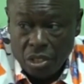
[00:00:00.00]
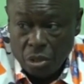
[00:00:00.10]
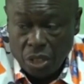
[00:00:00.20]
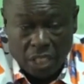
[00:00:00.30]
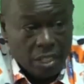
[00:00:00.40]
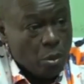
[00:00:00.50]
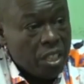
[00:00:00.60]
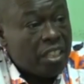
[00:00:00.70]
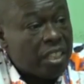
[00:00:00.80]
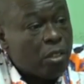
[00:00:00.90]
so that
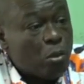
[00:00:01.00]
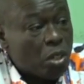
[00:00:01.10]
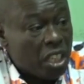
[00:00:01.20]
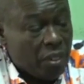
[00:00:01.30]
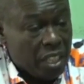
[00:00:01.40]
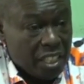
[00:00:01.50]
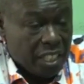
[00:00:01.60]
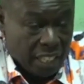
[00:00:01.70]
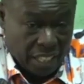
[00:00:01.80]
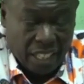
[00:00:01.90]
we listen to whatever
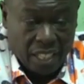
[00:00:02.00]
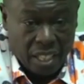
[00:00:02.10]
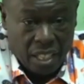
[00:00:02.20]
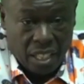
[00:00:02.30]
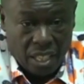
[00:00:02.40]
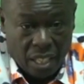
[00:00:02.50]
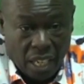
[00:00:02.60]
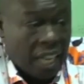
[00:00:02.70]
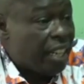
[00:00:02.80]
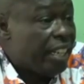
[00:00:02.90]
needs are there.
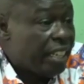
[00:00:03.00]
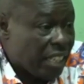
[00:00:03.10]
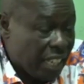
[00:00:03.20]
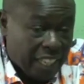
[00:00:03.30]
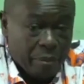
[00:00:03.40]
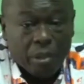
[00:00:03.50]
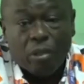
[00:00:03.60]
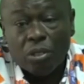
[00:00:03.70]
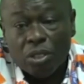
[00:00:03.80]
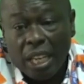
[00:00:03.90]
And he is lucky
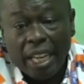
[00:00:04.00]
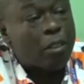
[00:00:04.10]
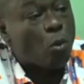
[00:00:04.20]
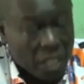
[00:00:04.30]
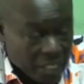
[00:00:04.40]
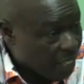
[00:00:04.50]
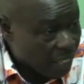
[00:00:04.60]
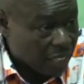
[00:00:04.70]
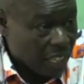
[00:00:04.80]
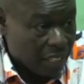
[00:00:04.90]
because I quite
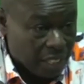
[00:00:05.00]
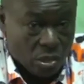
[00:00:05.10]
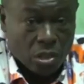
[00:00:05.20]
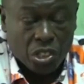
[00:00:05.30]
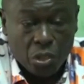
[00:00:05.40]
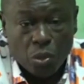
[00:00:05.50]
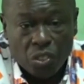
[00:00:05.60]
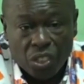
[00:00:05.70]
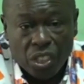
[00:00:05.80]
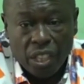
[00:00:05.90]
understand this
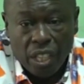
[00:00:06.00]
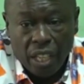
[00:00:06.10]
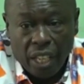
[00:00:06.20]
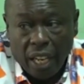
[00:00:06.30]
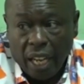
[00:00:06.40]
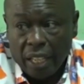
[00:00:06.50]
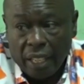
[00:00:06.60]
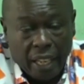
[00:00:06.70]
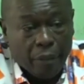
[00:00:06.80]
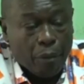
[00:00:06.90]
constituency and
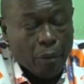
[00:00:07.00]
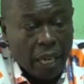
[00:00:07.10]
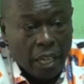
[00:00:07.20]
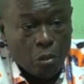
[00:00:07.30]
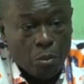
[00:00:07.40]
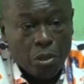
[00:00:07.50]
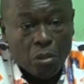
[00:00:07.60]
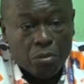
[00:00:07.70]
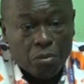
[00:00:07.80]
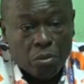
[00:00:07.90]
therefore I'll be
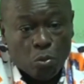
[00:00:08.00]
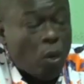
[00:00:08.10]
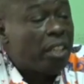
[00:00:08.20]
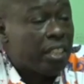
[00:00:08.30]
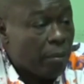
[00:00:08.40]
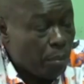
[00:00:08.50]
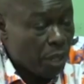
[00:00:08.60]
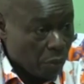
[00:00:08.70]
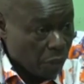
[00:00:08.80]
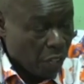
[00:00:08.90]
of quite some
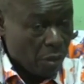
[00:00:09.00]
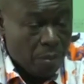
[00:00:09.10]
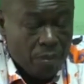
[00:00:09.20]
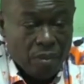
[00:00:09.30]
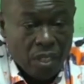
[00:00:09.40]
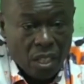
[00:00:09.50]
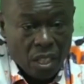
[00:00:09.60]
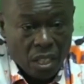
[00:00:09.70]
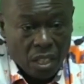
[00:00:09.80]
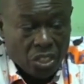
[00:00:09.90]
bit of help.
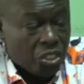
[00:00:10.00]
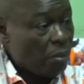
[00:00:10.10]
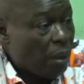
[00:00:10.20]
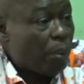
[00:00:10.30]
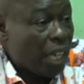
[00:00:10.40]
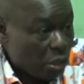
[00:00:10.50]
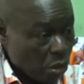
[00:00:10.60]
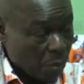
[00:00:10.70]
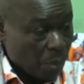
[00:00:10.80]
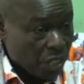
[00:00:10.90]
The same applies
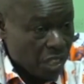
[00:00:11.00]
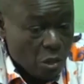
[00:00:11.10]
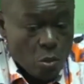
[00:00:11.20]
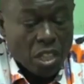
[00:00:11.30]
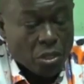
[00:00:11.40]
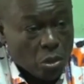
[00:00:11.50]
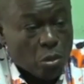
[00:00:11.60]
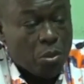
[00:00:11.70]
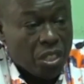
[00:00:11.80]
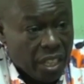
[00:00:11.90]
to our president who has
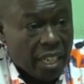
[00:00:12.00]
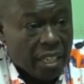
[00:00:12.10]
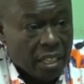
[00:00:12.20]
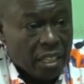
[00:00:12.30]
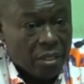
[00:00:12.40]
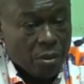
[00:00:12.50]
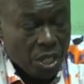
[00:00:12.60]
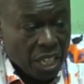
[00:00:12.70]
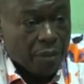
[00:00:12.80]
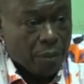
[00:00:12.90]
also been there
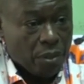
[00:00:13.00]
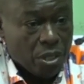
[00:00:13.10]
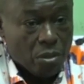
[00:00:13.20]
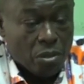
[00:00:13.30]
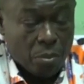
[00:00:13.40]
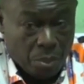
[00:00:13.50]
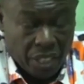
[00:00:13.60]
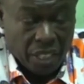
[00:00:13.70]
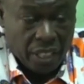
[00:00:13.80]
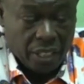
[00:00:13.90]
here, you know,
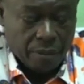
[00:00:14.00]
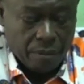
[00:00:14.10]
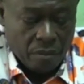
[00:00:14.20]
repeatedly.